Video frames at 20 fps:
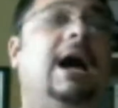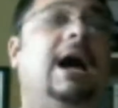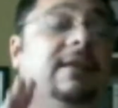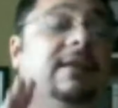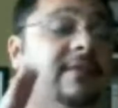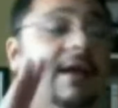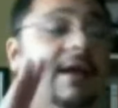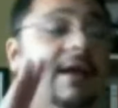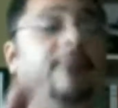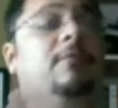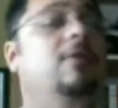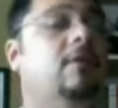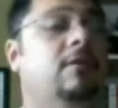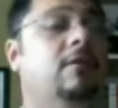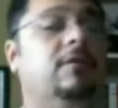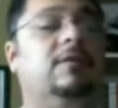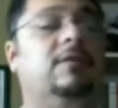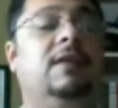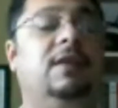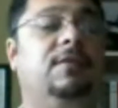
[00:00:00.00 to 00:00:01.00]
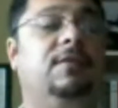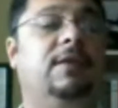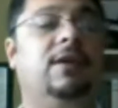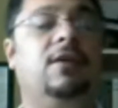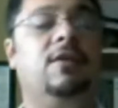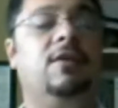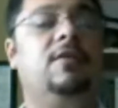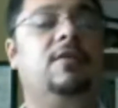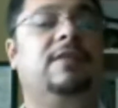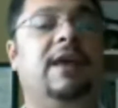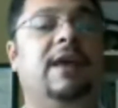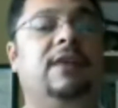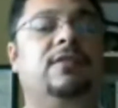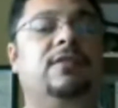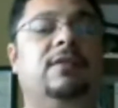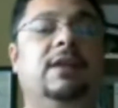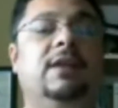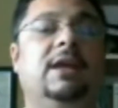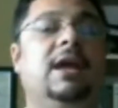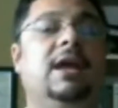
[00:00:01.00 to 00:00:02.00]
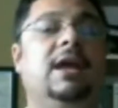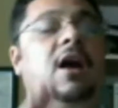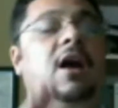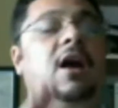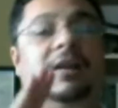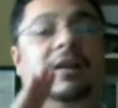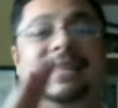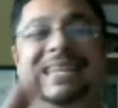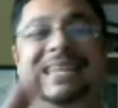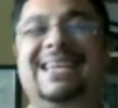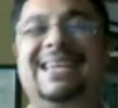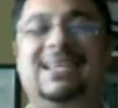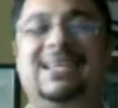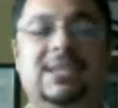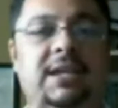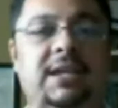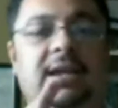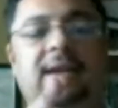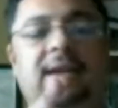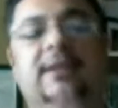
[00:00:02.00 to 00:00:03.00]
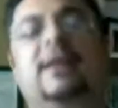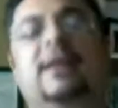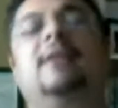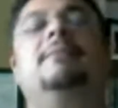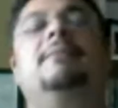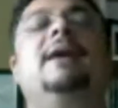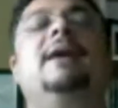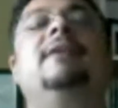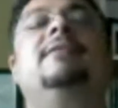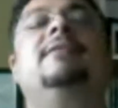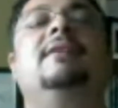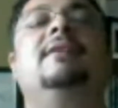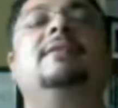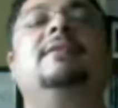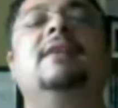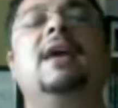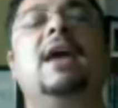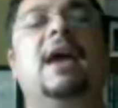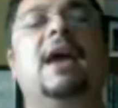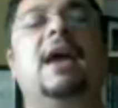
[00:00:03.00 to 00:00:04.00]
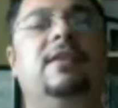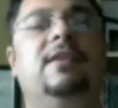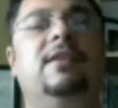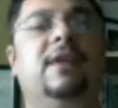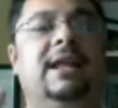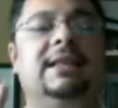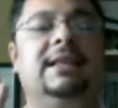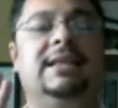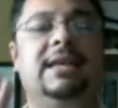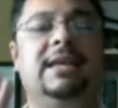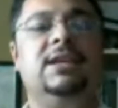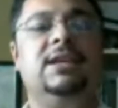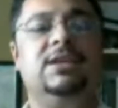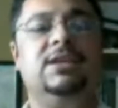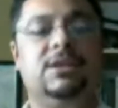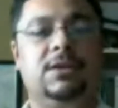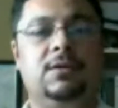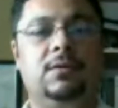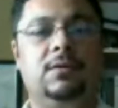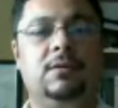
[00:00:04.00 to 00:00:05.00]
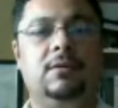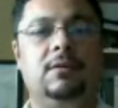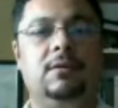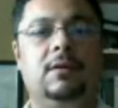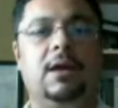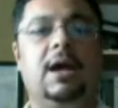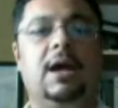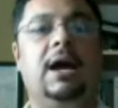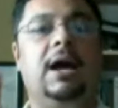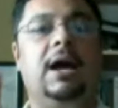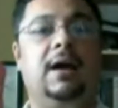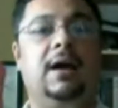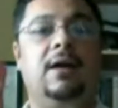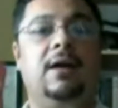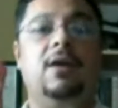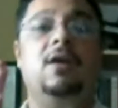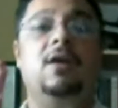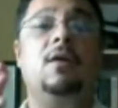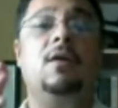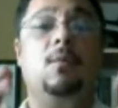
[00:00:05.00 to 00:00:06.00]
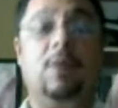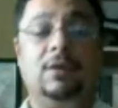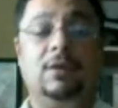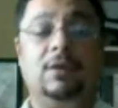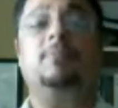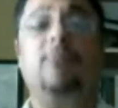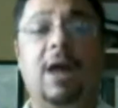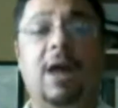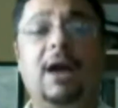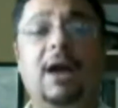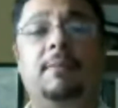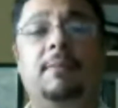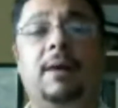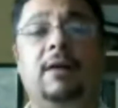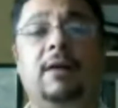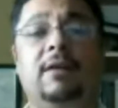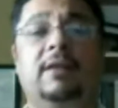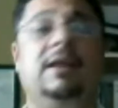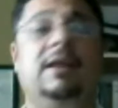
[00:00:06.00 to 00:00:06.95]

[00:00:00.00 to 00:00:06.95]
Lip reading: Several six-figure earners actually are teaching on a daily basis, and they're gonna teach you what to blog about.